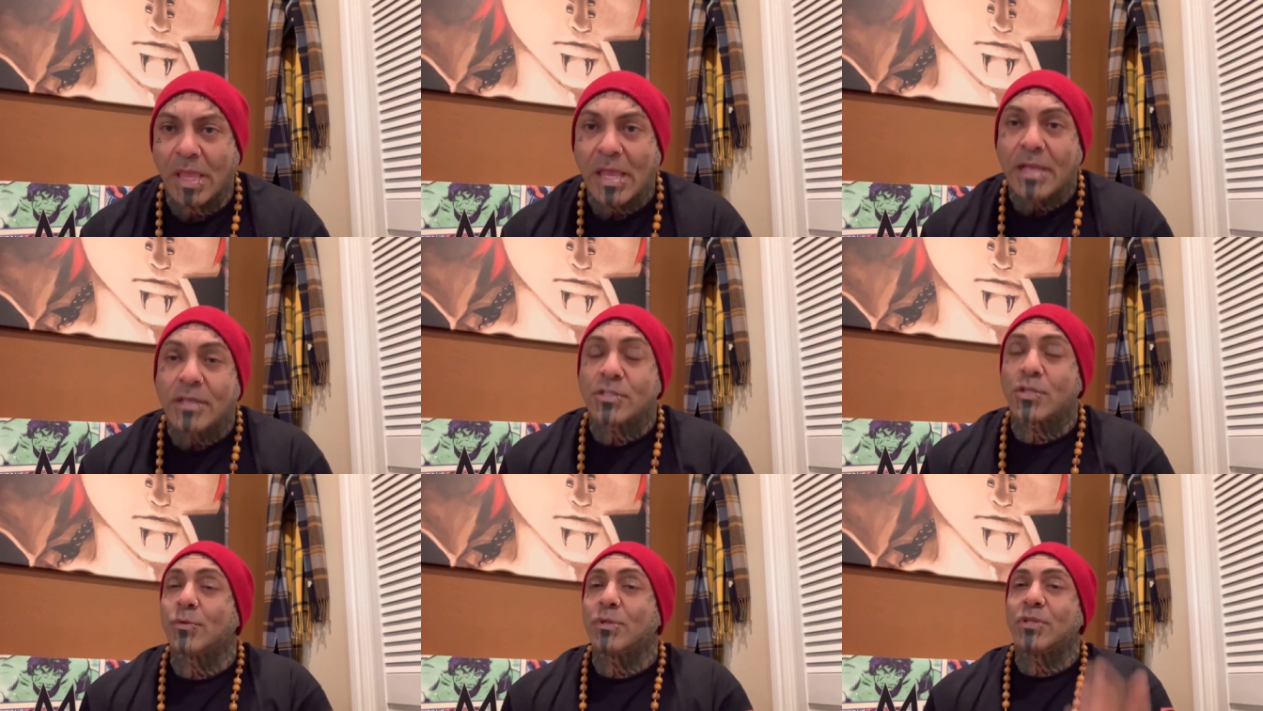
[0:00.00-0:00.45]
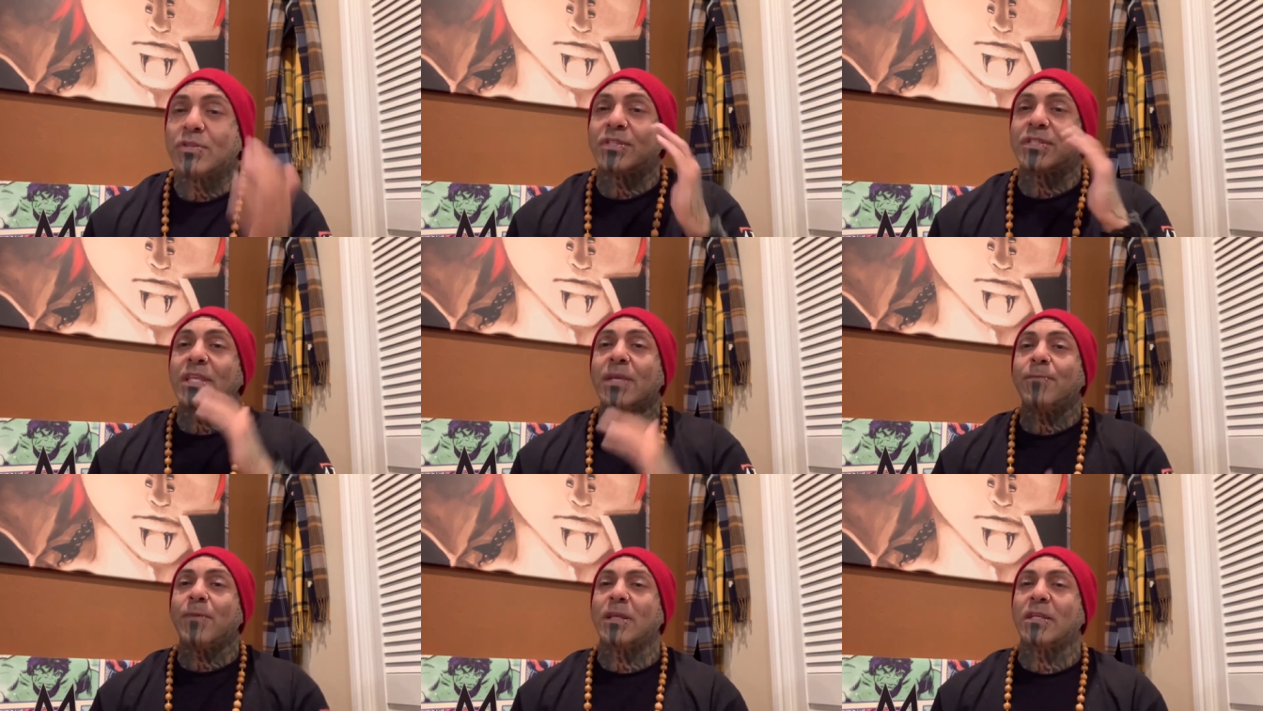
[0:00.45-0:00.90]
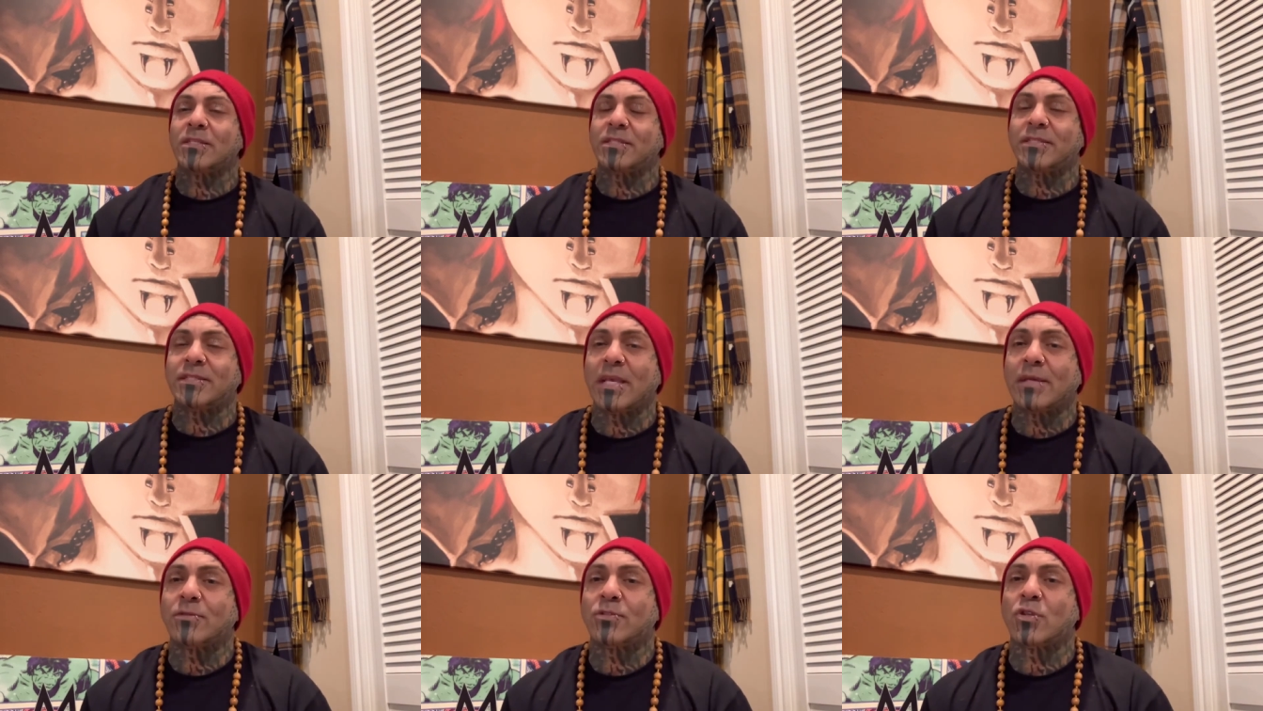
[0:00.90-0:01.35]
So when you're sleeping, it's the
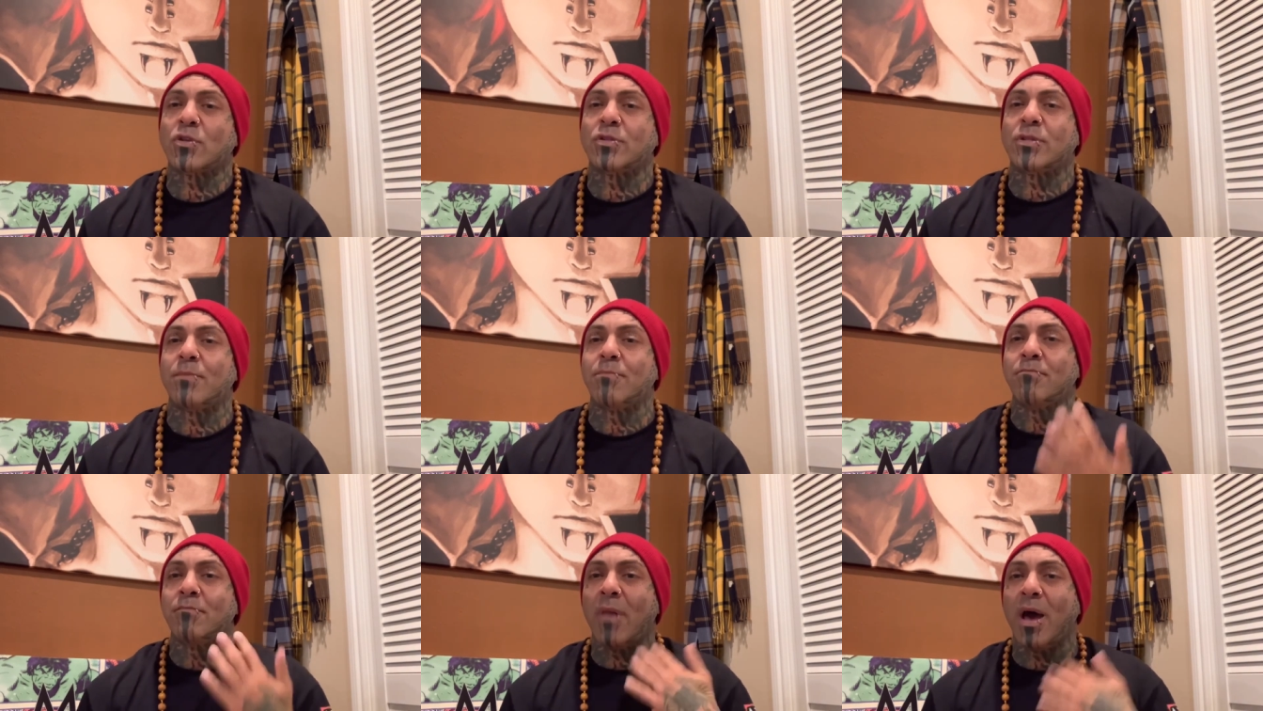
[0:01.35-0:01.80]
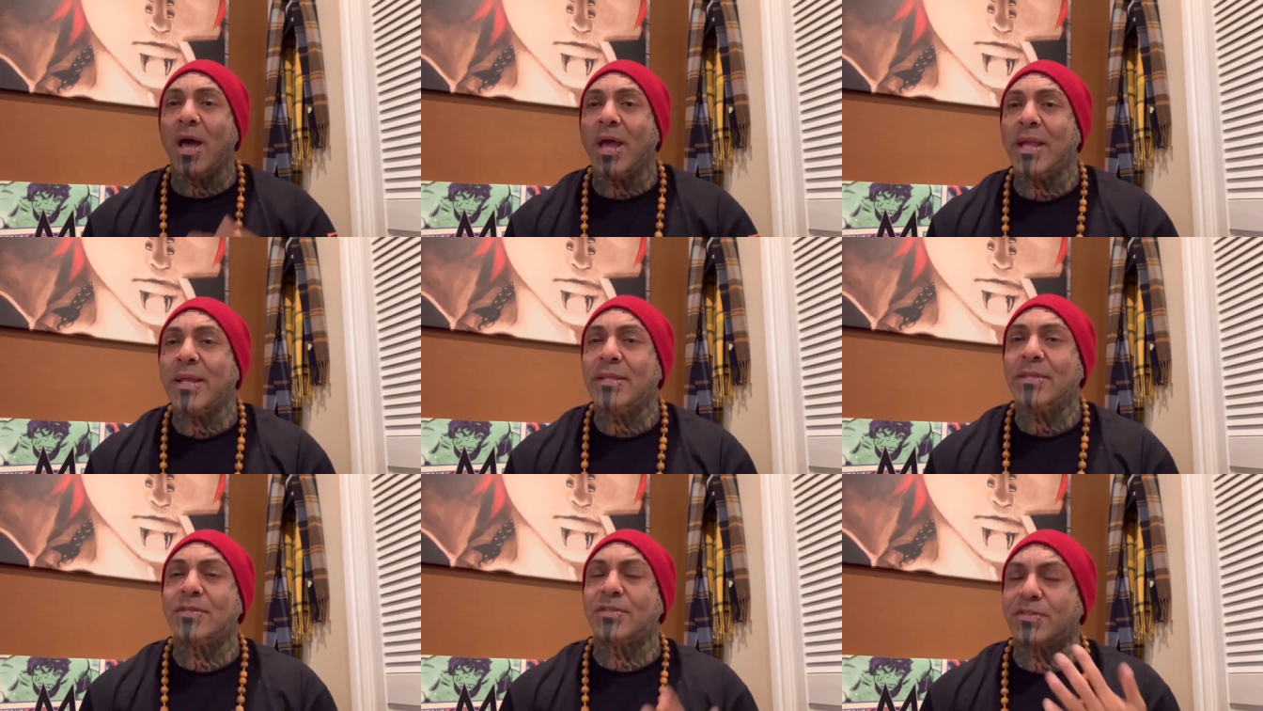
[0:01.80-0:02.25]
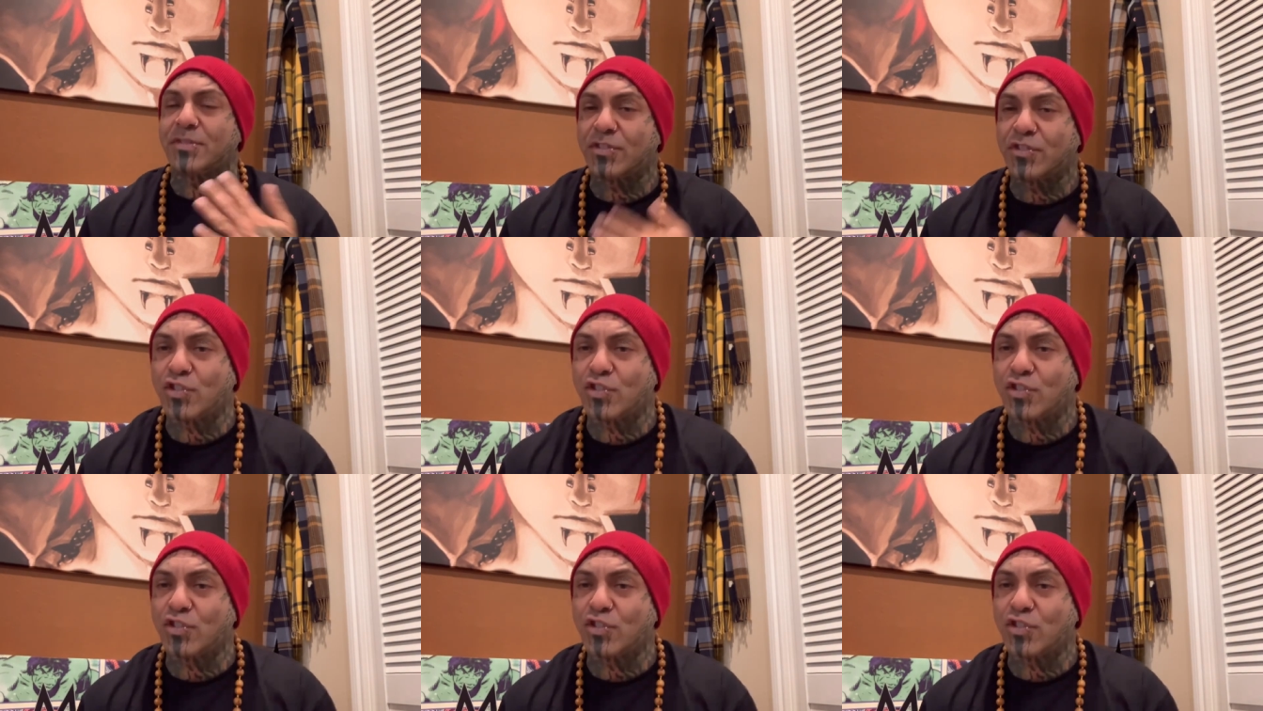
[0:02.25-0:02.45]
same. So the mind's